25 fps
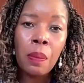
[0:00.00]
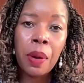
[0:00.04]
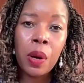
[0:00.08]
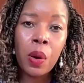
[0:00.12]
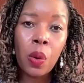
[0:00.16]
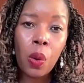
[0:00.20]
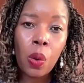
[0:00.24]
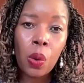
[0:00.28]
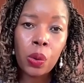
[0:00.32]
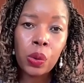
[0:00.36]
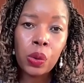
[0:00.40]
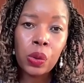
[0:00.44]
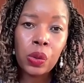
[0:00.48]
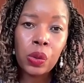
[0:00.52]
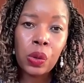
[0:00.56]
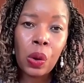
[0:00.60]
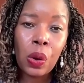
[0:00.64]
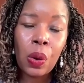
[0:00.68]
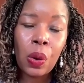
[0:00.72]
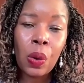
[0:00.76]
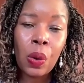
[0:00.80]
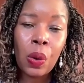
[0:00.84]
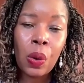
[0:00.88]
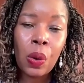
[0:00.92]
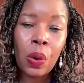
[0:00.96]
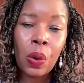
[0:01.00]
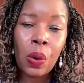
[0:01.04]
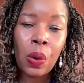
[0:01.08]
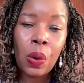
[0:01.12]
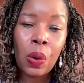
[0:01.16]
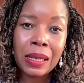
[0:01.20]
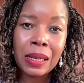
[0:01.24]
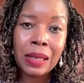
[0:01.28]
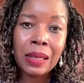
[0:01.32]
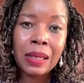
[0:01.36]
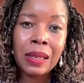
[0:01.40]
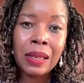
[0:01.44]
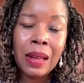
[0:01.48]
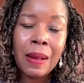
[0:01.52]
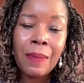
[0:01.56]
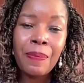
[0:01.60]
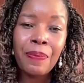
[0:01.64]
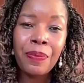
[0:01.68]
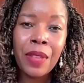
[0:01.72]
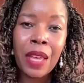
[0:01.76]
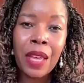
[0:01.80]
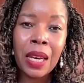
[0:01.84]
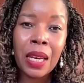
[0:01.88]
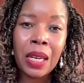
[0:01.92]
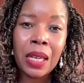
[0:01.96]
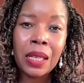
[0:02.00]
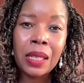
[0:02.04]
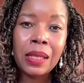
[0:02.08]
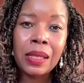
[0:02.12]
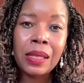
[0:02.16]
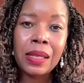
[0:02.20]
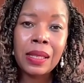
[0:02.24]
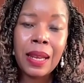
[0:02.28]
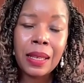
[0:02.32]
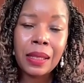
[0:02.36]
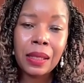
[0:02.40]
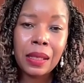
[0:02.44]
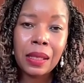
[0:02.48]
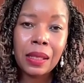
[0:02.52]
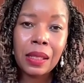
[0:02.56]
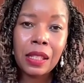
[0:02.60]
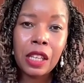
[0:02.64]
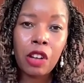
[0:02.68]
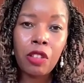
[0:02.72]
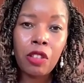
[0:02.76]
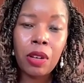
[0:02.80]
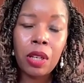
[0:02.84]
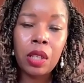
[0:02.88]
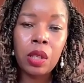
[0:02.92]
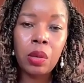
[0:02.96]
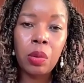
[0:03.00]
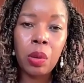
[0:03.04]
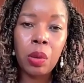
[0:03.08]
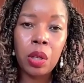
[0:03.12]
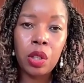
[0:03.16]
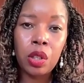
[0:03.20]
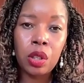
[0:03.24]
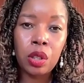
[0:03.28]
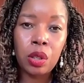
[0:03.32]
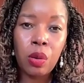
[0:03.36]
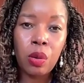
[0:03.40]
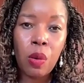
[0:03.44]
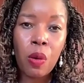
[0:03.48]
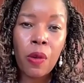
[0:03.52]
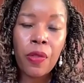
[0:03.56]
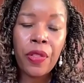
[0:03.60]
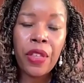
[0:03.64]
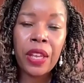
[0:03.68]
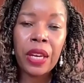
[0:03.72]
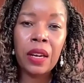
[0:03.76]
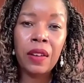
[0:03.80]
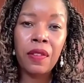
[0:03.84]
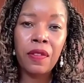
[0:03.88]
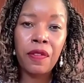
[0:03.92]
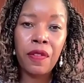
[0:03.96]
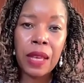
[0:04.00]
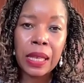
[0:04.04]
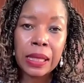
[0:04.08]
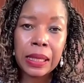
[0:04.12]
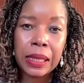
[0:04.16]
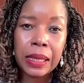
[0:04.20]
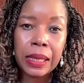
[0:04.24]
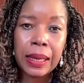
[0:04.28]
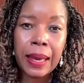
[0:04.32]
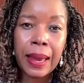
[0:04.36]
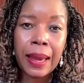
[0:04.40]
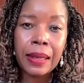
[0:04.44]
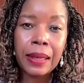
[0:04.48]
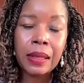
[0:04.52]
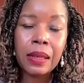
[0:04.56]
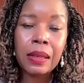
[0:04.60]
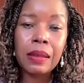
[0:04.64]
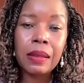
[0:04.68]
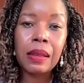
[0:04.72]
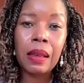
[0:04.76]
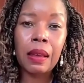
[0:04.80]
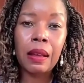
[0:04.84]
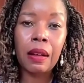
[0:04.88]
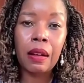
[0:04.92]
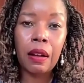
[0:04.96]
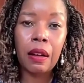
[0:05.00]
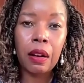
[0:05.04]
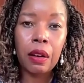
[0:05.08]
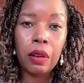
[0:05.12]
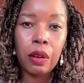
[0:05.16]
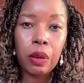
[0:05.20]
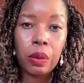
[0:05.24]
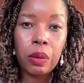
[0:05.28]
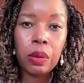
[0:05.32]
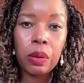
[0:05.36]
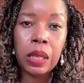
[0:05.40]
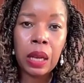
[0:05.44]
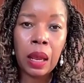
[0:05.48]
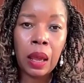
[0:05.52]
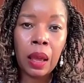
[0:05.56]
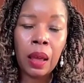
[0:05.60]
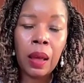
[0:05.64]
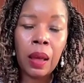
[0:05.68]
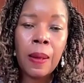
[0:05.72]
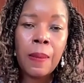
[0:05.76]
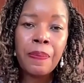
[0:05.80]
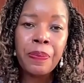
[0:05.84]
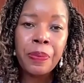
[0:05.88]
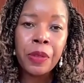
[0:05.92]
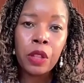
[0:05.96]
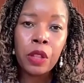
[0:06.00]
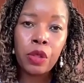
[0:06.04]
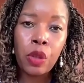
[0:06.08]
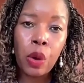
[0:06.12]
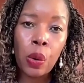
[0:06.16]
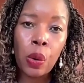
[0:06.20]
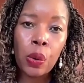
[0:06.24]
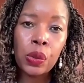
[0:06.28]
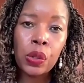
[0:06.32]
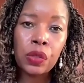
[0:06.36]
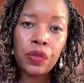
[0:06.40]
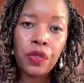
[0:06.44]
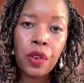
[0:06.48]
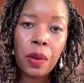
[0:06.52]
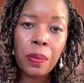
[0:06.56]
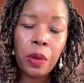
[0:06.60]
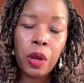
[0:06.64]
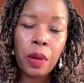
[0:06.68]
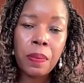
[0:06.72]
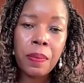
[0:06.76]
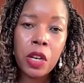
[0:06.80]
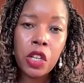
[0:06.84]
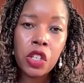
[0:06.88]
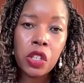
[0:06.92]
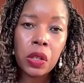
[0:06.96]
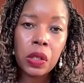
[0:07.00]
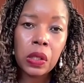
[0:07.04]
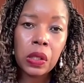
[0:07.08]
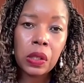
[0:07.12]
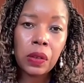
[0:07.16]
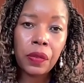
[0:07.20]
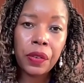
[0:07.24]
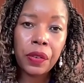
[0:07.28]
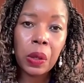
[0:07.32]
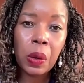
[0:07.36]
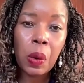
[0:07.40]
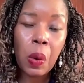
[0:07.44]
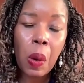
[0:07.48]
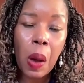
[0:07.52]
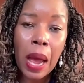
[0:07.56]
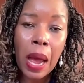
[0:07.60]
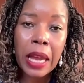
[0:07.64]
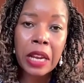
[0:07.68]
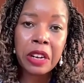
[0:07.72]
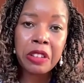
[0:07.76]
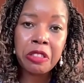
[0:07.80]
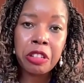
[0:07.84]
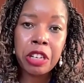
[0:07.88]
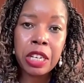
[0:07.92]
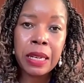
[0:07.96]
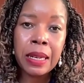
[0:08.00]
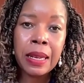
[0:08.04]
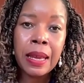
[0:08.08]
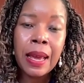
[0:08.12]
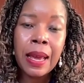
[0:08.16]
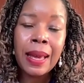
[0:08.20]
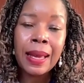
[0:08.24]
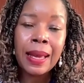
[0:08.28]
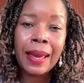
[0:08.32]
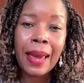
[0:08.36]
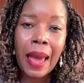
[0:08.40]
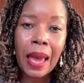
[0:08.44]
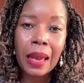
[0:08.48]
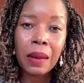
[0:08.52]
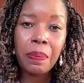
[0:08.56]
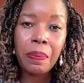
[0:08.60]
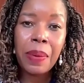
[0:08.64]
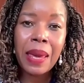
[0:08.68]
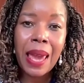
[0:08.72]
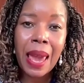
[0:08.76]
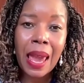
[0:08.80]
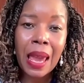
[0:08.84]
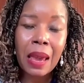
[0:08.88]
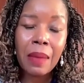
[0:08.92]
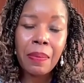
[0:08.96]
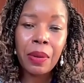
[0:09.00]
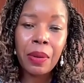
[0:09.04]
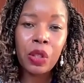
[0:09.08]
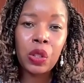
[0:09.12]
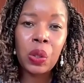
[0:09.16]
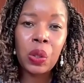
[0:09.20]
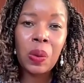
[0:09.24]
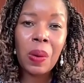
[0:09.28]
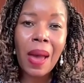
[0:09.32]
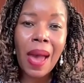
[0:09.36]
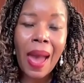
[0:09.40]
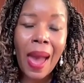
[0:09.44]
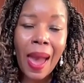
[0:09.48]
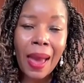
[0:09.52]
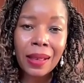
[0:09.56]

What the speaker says: but also added that it is necessary to ensure that investigators, including those from commissions of inquiry, can be able to